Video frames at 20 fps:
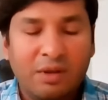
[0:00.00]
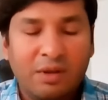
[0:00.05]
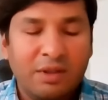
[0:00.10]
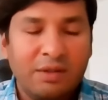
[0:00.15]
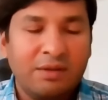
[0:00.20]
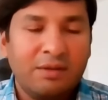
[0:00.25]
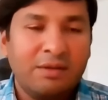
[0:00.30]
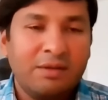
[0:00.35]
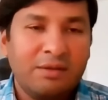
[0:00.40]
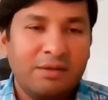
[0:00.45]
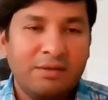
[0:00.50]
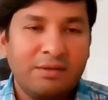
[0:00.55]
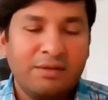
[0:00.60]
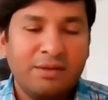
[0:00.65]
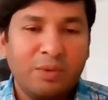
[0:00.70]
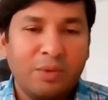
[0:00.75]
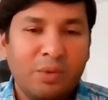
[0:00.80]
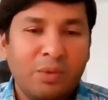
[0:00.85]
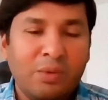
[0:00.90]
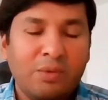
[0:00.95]
honor
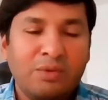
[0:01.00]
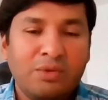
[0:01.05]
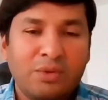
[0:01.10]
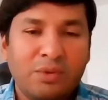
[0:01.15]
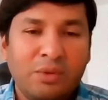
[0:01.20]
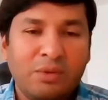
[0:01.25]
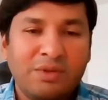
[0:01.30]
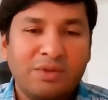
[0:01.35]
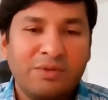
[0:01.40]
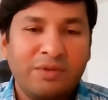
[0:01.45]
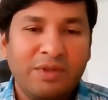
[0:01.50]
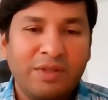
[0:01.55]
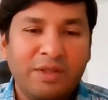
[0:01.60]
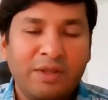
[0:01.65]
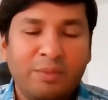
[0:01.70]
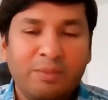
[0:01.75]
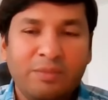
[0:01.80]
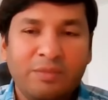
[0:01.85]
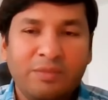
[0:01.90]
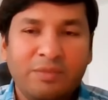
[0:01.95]
your own soul's
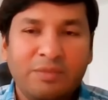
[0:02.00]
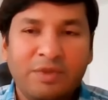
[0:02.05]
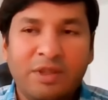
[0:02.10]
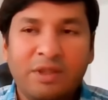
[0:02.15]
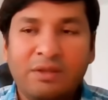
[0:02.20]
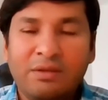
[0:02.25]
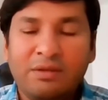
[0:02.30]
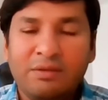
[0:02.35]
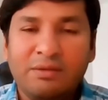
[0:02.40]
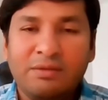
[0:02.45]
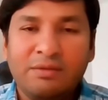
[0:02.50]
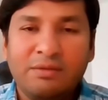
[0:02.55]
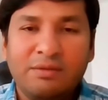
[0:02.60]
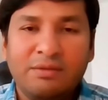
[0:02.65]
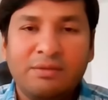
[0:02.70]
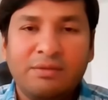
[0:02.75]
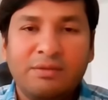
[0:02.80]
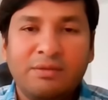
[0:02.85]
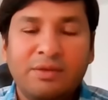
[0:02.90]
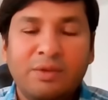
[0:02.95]
freedom, then
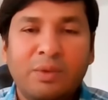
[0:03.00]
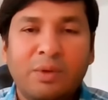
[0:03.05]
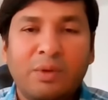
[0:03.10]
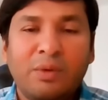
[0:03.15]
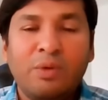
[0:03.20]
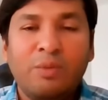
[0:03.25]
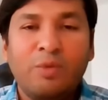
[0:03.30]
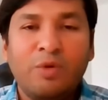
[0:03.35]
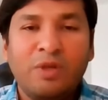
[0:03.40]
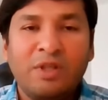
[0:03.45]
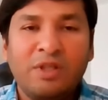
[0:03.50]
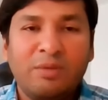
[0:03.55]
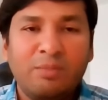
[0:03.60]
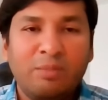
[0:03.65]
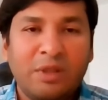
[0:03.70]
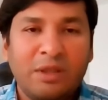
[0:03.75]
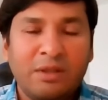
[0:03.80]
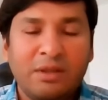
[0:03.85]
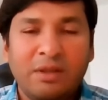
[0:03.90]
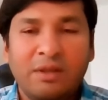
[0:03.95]
you are no more
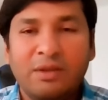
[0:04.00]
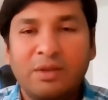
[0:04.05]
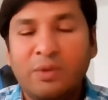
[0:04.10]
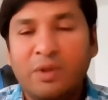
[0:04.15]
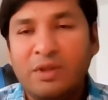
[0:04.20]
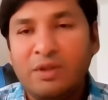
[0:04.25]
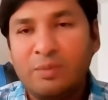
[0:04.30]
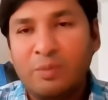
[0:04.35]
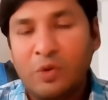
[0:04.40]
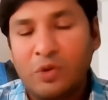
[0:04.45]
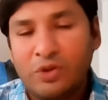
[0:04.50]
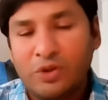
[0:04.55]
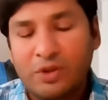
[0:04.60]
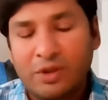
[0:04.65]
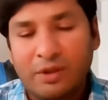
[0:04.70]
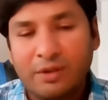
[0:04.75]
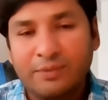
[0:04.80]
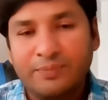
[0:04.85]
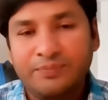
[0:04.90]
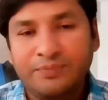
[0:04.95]
in bandha, you are in
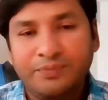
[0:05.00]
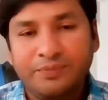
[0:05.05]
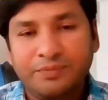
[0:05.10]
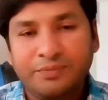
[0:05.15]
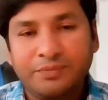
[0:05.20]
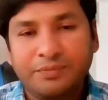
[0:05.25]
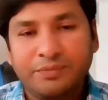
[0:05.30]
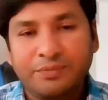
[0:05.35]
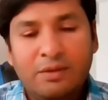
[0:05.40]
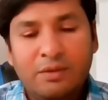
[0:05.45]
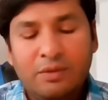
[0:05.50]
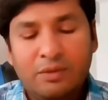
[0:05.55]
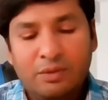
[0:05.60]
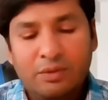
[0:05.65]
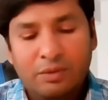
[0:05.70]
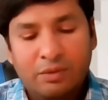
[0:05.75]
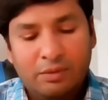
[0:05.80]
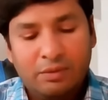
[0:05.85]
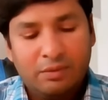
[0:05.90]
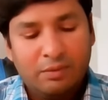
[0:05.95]
moksha.
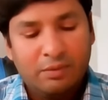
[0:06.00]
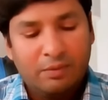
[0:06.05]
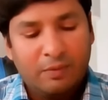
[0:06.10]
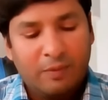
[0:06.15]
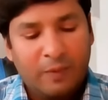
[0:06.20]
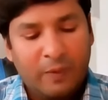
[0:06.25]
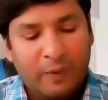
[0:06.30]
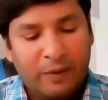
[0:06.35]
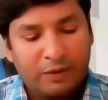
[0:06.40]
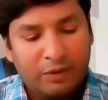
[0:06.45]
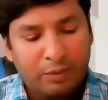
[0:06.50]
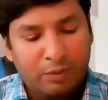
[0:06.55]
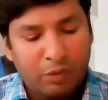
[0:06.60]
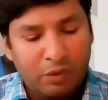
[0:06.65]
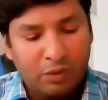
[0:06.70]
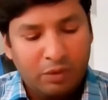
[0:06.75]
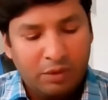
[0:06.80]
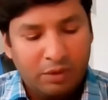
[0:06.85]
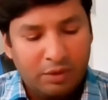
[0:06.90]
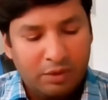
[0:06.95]
So the
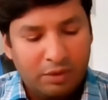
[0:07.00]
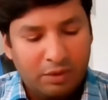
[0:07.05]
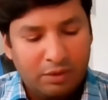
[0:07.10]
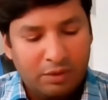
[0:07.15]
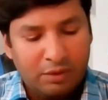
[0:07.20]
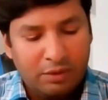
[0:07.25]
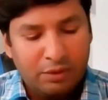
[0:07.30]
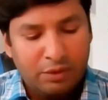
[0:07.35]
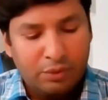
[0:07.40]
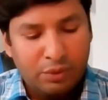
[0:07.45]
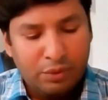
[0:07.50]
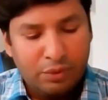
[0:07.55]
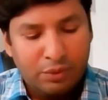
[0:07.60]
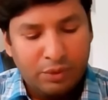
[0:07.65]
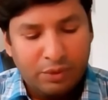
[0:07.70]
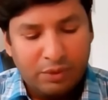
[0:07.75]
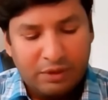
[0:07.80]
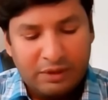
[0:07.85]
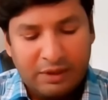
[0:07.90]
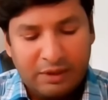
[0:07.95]
more you
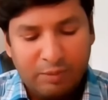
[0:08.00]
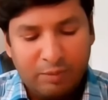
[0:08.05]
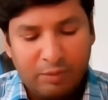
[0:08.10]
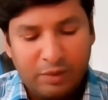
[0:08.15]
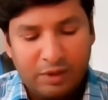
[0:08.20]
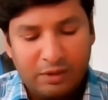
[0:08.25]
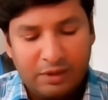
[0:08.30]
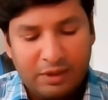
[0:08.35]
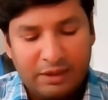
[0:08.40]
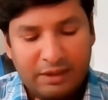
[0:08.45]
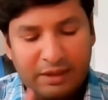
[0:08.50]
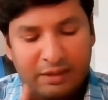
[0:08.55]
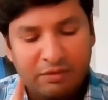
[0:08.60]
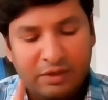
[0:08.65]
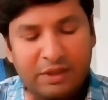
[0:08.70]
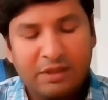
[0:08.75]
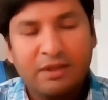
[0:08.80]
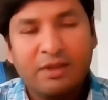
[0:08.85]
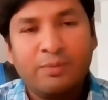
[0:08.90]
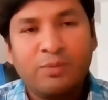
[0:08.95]
do your dharma, again,
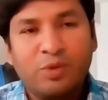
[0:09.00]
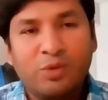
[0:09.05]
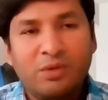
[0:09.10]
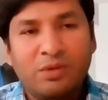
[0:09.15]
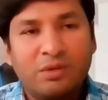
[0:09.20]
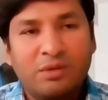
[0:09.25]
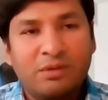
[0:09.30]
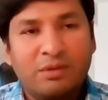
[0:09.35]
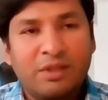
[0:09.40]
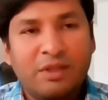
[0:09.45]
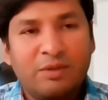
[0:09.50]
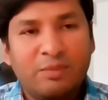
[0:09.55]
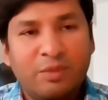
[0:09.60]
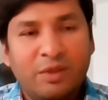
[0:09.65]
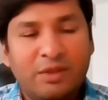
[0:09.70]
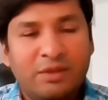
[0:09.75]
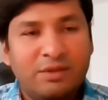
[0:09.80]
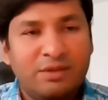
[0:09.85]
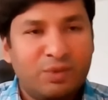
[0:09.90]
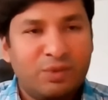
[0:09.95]
when it comes to
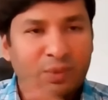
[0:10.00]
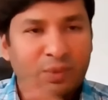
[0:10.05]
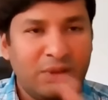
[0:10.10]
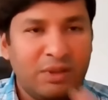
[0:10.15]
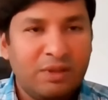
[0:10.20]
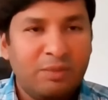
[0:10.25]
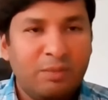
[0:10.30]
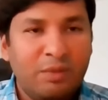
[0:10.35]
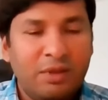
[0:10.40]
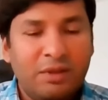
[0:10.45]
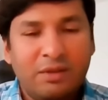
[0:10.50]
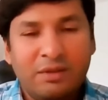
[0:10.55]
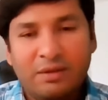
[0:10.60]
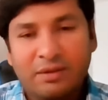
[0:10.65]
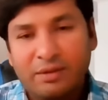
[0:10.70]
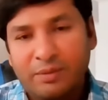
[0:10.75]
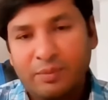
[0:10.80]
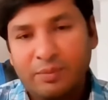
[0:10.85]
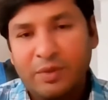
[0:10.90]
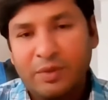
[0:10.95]
dharma, swadharma,
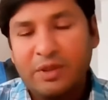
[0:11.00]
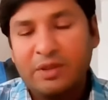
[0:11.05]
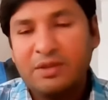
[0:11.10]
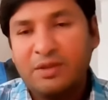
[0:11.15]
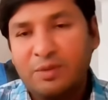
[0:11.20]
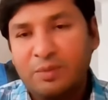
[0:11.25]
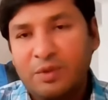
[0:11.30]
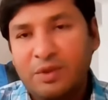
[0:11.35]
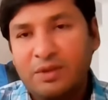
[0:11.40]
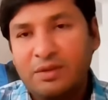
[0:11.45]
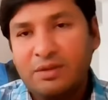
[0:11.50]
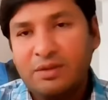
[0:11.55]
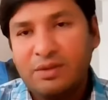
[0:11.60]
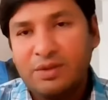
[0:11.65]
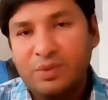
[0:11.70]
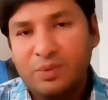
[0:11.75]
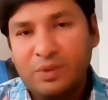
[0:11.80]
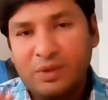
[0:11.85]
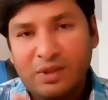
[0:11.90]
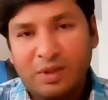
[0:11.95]
paradharma.
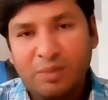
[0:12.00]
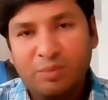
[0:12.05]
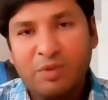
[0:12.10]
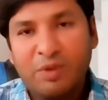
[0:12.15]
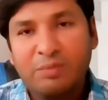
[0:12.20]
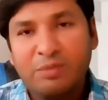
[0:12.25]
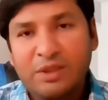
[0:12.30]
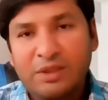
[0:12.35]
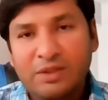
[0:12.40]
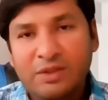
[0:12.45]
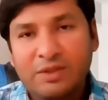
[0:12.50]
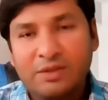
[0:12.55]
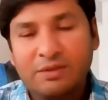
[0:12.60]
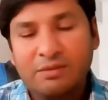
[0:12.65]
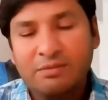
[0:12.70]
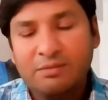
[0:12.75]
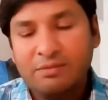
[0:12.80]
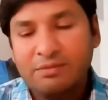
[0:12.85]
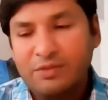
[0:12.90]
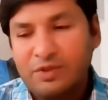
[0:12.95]
Swadharma
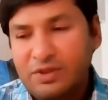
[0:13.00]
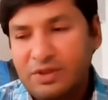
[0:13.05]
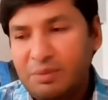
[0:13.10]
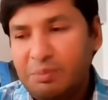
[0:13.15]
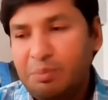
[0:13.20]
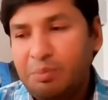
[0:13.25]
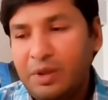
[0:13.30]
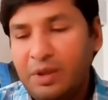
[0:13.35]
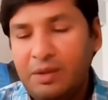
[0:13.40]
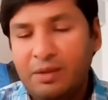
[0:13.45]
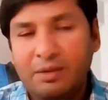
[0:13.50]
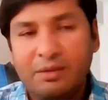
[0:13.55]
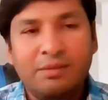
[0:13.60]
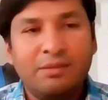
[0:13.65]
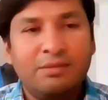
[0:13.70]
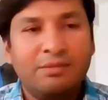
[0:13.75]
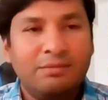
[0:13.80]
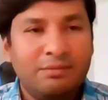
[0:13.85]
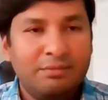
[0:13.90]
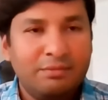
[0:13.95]
means simple
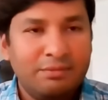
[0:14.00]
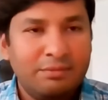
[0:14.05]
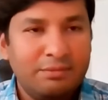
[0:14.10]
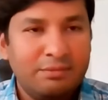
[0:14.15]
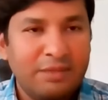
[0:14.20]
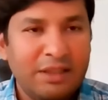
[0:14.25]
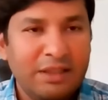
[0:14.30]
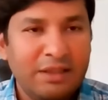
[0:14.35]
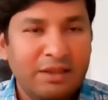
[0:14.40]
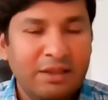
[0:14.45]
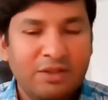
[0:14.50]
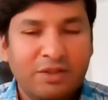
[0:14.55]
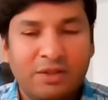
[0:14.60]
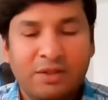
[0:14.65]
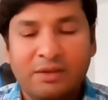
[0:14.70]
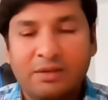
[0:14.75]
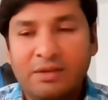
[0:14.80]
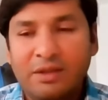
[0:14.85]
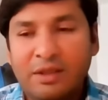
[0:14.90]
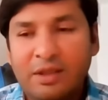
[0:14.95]

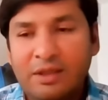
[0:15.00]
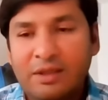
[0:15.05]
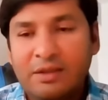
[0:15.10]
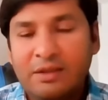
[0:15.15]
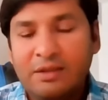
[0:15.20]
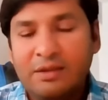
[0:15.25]
meditation.